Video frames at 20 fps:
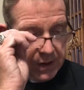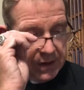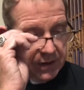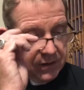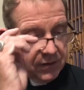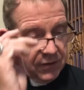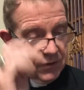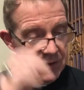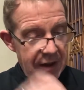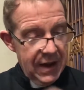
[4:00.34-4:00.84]
he
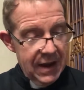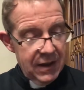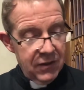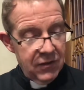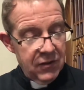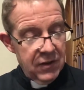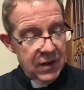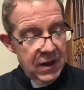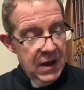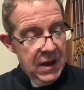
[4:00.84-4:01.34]

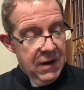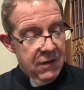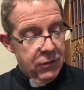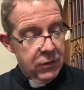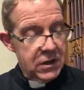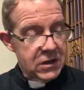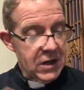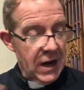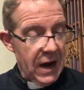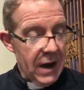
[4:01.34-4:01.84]
says, "For
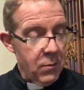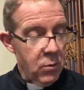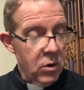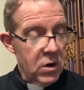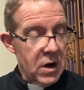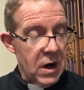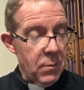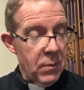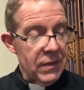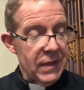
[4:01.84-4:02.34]
the time will come